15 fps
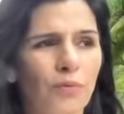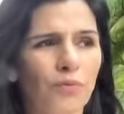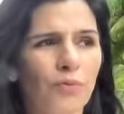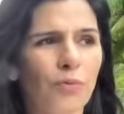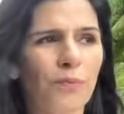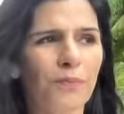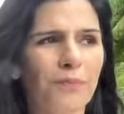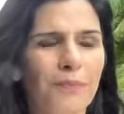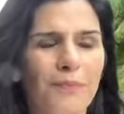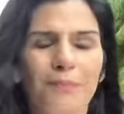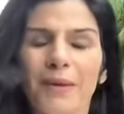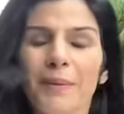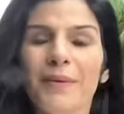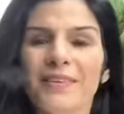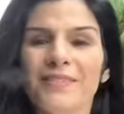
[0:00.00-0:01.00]
to
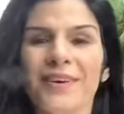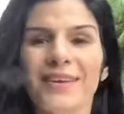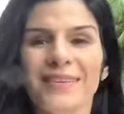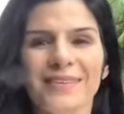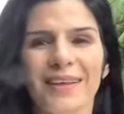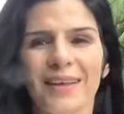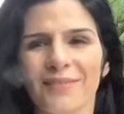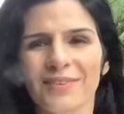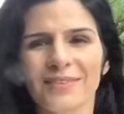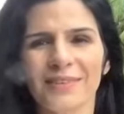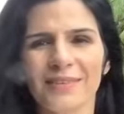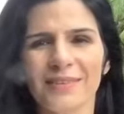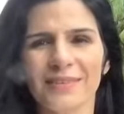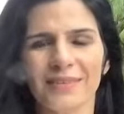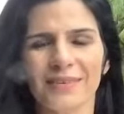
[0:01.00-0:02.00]
maybe as far as love is
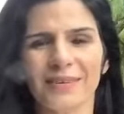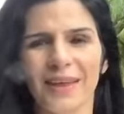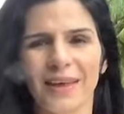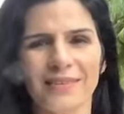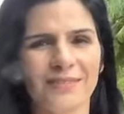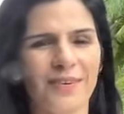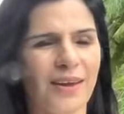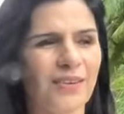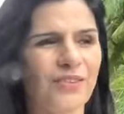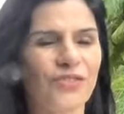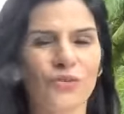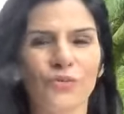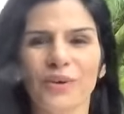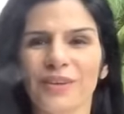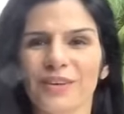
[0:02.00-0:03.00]
concerned, as far
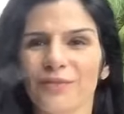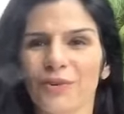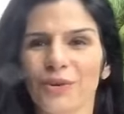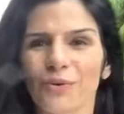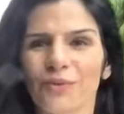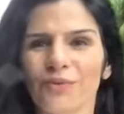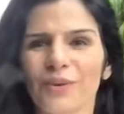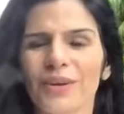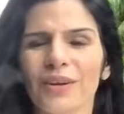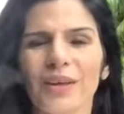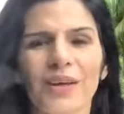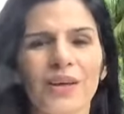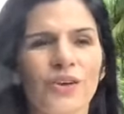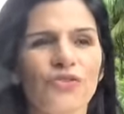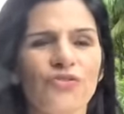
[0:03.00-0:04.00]
as creativity or even
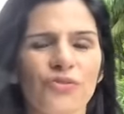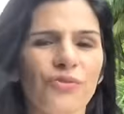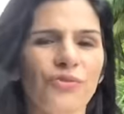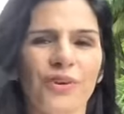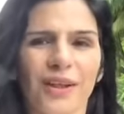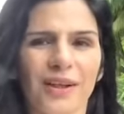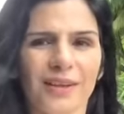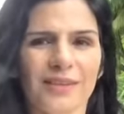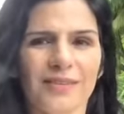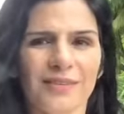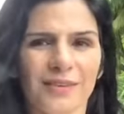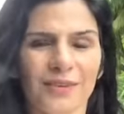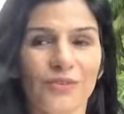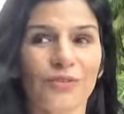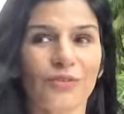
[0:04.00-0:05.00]
children are
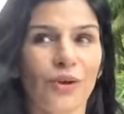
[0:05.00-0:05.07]
concerned.